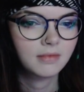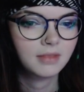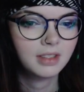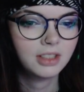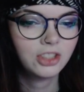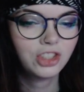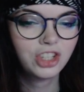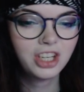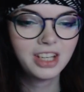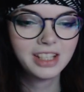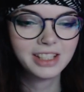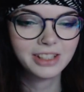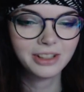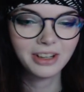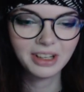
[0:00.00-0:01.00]
She
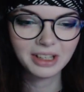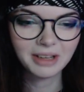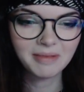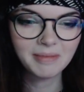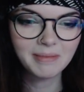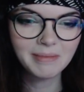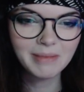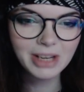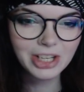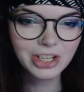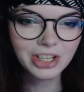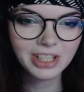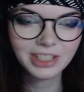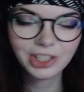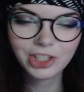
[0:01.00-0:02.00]
is on a
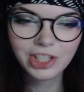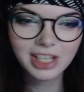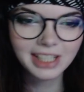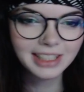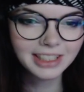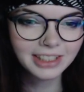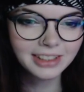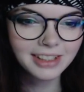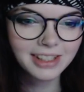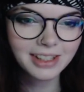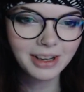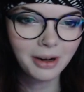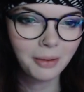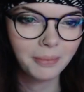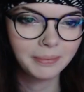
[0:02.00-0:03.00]
mission and she ain't gonna stop.